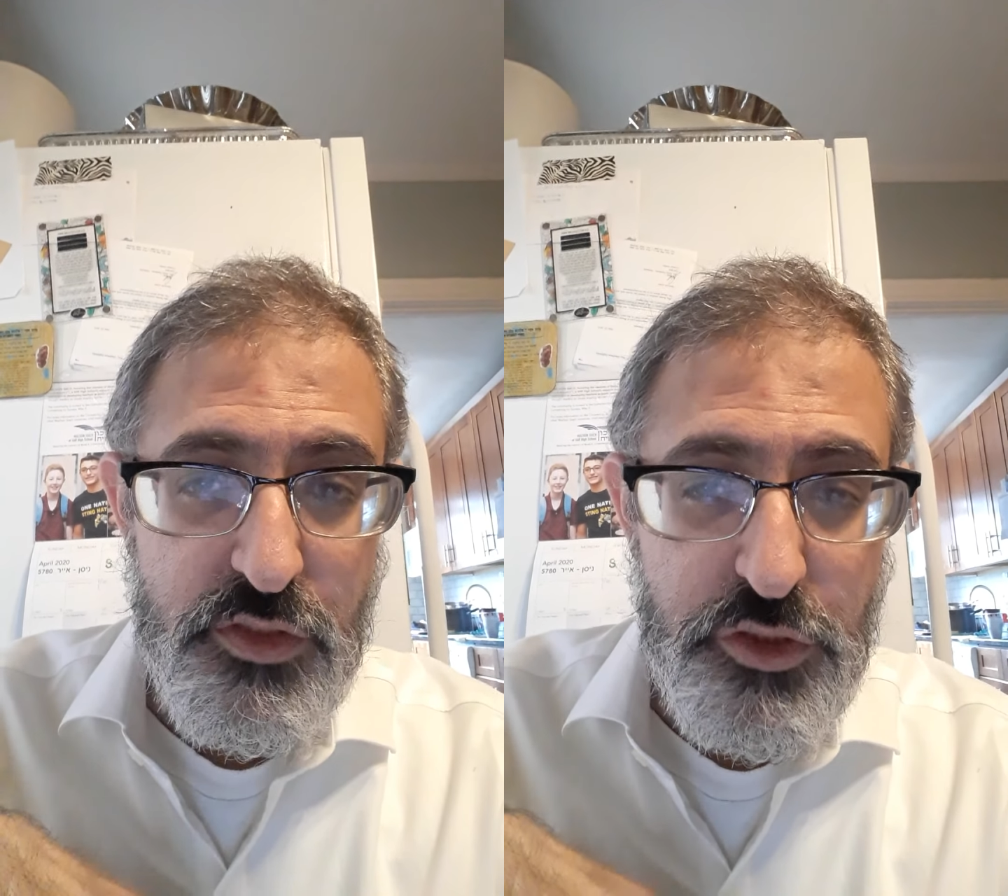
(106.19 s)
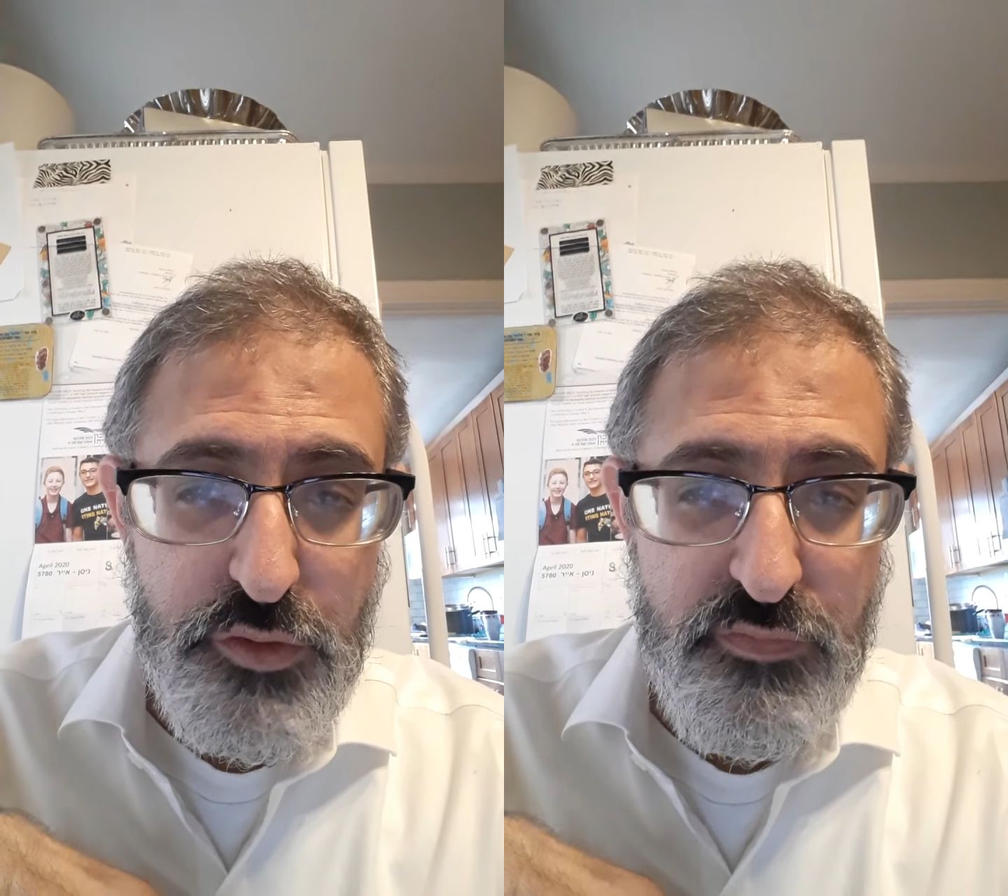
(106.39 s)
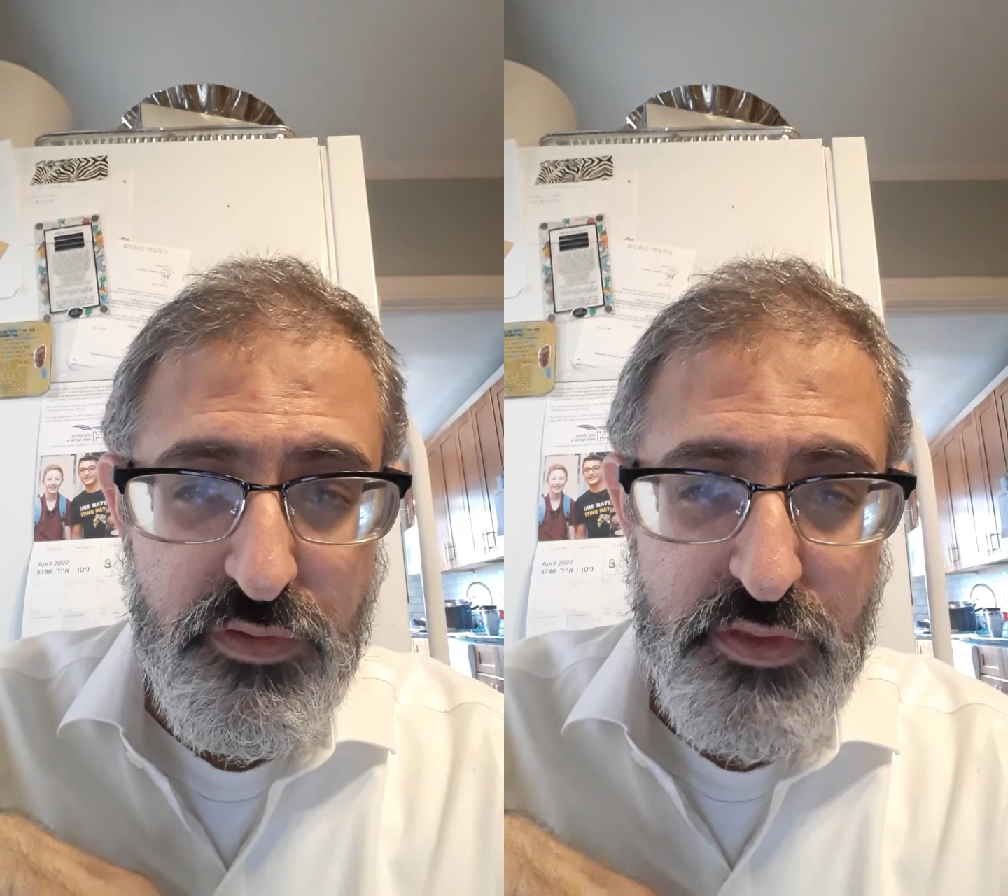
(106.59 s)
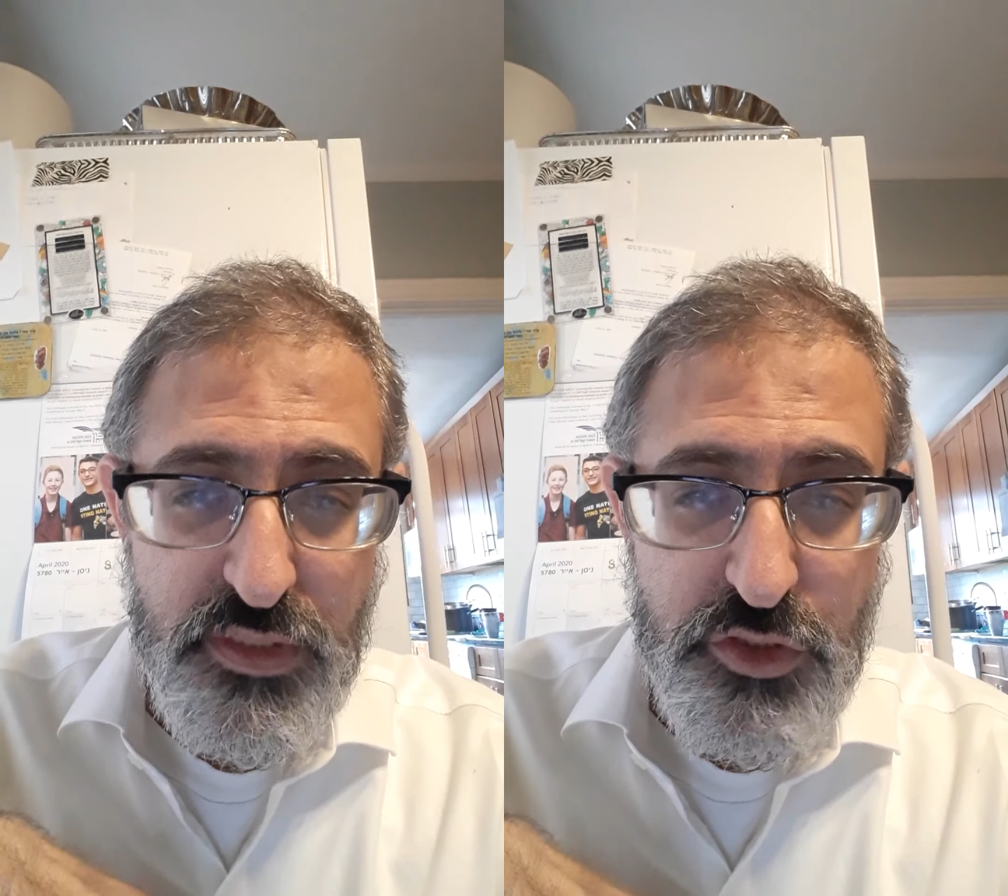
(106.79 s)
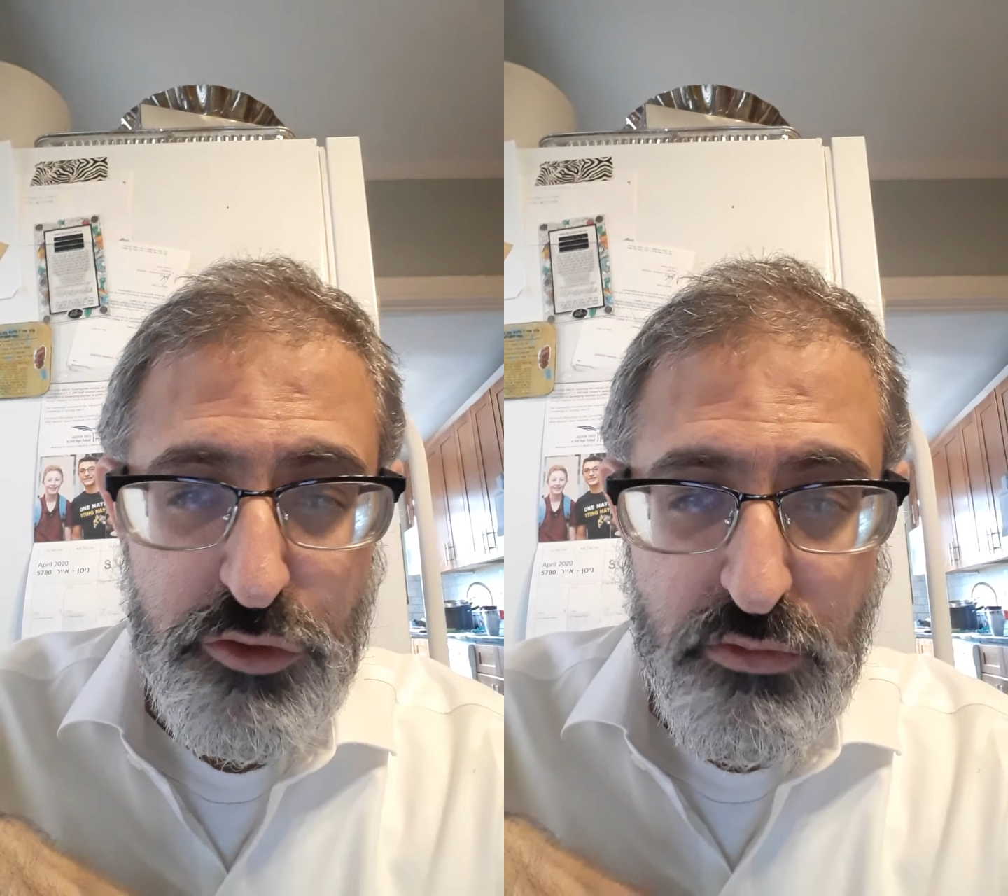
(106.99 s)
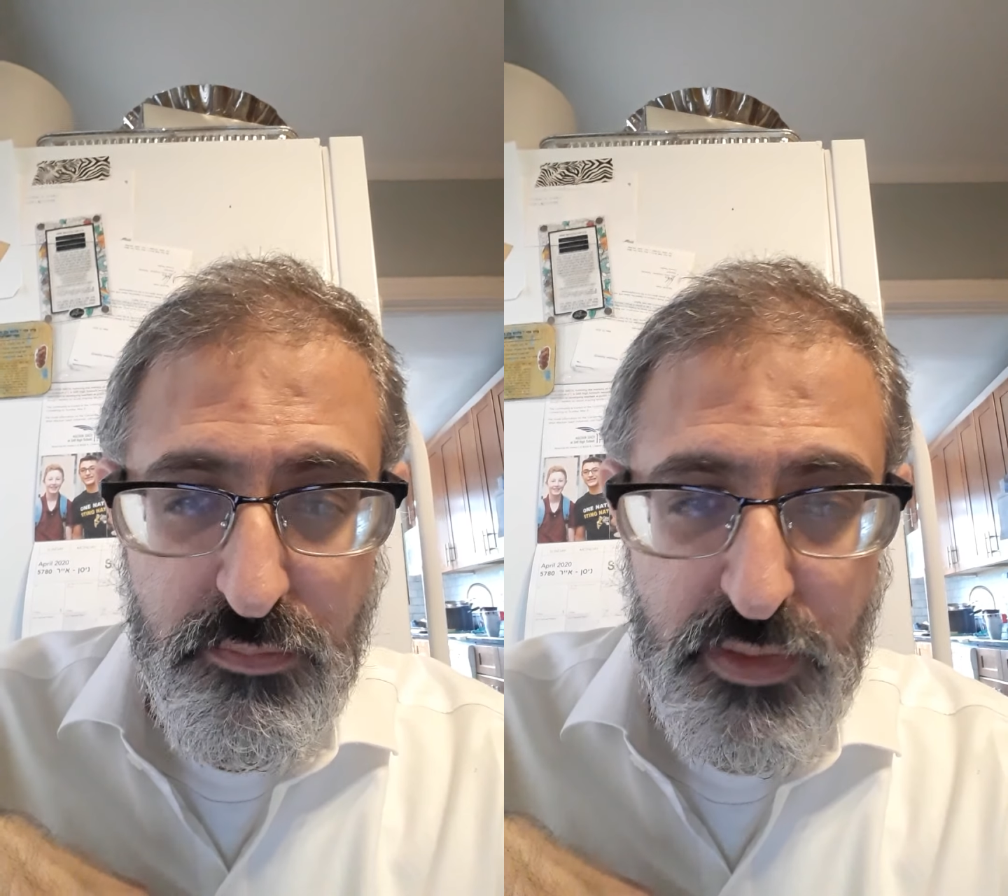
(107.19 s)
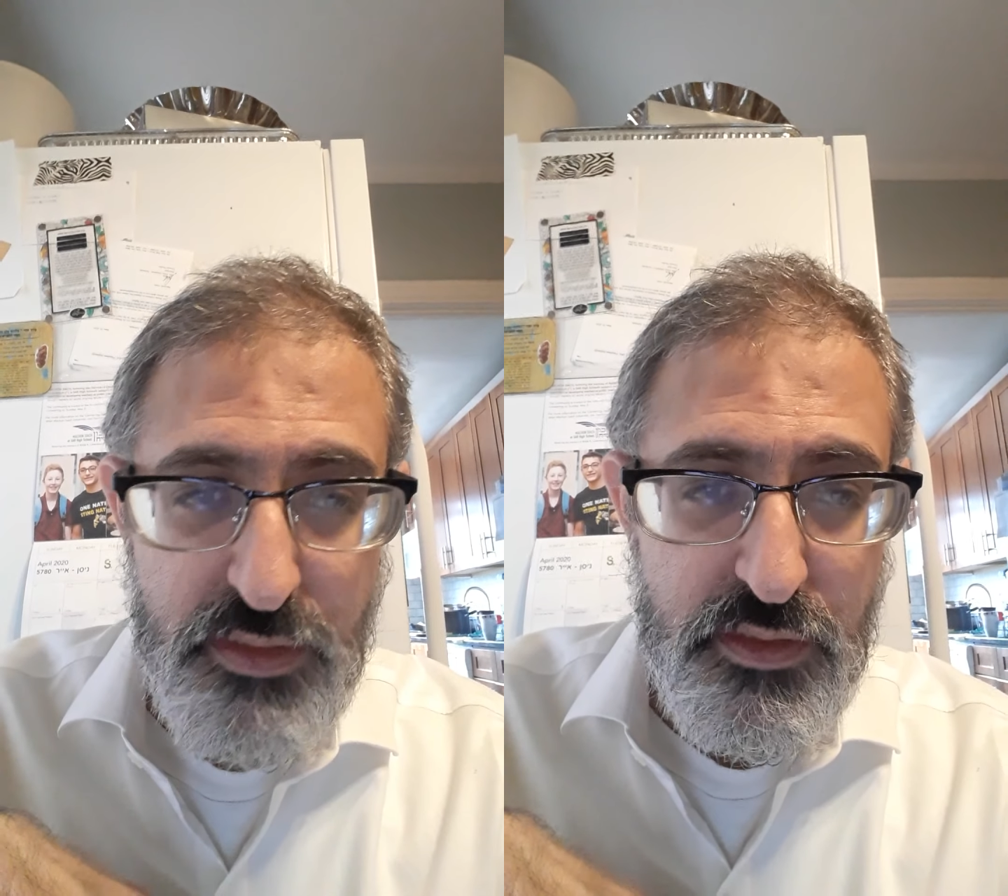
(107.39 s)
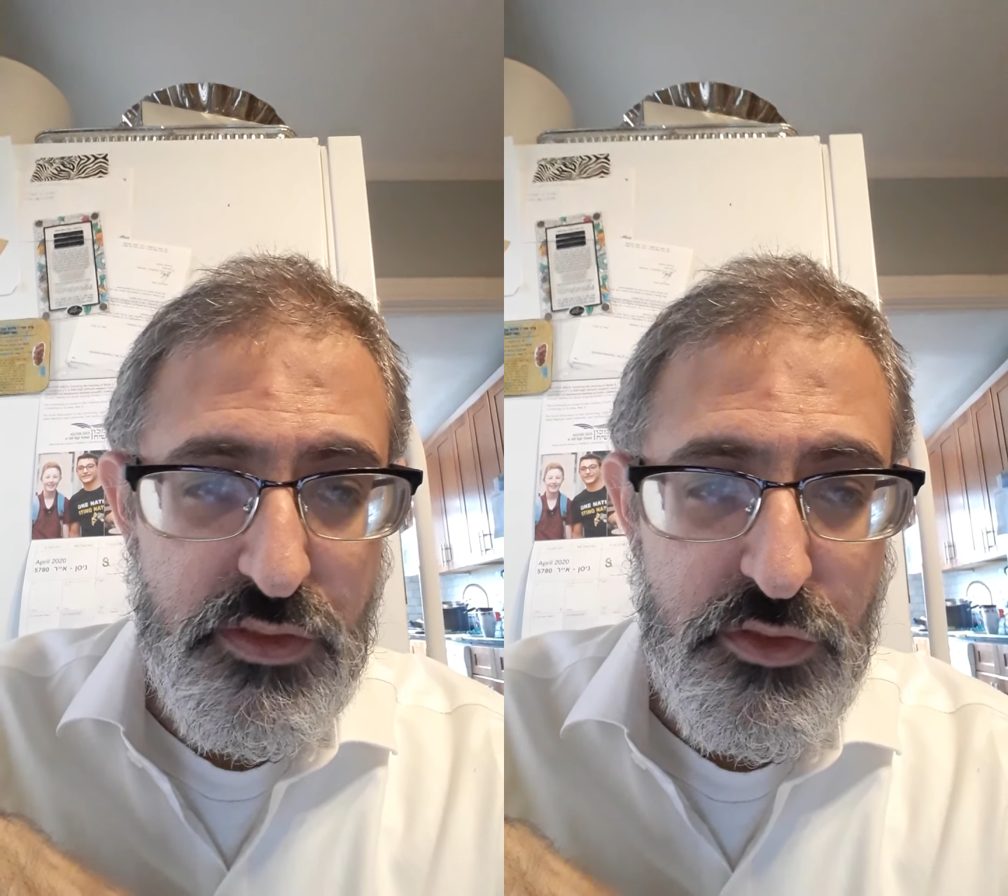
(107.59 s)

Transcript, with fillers: chuvos has tremendous